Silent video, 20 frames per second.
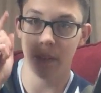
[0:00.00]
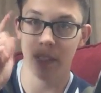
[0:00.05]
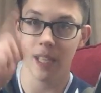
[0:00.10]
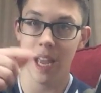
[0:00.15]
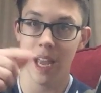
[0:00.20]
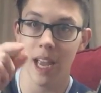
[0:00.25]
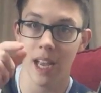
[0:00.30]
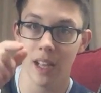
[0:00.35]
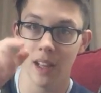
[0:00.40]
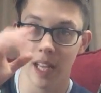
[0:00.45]

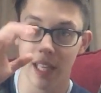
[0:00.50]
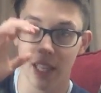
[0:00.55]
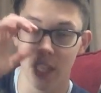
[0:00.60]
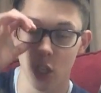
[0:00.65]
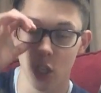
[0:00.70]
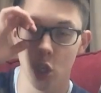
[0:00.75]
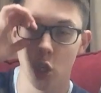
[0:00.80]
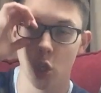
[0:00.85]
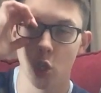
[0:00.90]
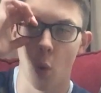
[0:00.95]
take like
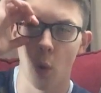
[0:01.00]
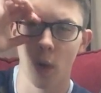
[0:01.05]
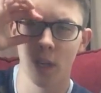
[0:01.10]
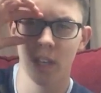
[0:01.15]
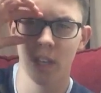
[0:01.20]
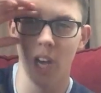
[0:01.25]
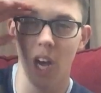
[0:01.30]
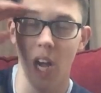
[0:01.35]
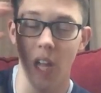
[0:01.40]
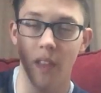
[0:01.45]
this
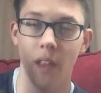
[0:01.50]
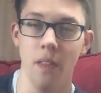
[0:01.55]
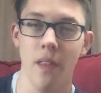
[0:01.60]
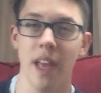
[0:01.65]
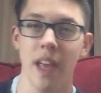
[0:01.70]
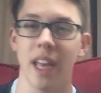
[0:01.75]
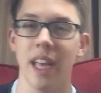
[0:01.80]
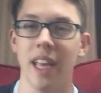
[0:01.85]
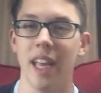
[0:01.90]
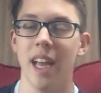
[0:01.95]
shortcut, then
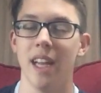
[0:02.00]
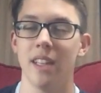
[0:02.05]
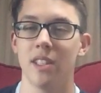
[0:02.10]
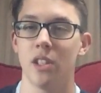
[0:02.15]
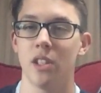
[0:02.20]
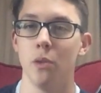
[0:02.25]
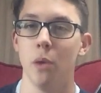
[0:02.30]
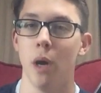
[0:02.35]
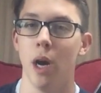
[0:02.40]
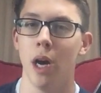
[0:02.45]
they can
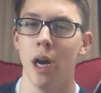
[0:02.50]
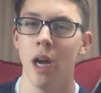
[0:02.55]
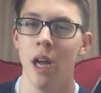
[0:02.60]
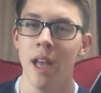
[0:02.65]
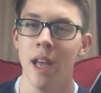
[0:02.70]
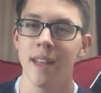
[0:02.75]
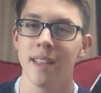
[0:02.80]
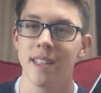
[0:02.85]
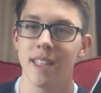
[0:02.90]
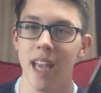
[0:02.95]
get to
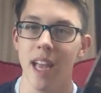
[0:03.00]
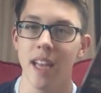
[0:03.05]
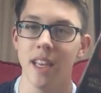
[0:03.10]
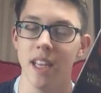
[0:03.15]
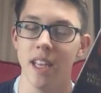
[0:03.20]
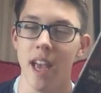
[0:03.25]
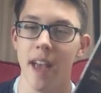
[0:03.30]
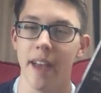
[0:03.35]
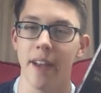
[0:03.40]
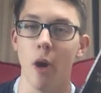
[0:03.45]

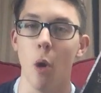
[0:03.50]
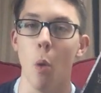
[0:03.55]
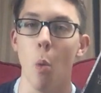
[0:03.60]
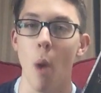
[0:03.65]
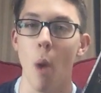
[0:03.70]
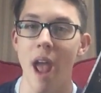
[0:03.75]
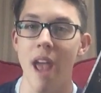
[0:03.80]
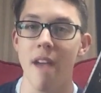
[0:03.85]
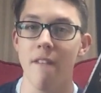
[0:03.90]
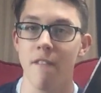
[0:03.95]
San Diego
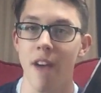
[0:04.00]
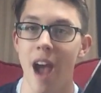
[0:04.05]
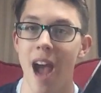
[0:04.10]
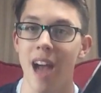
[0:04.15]
way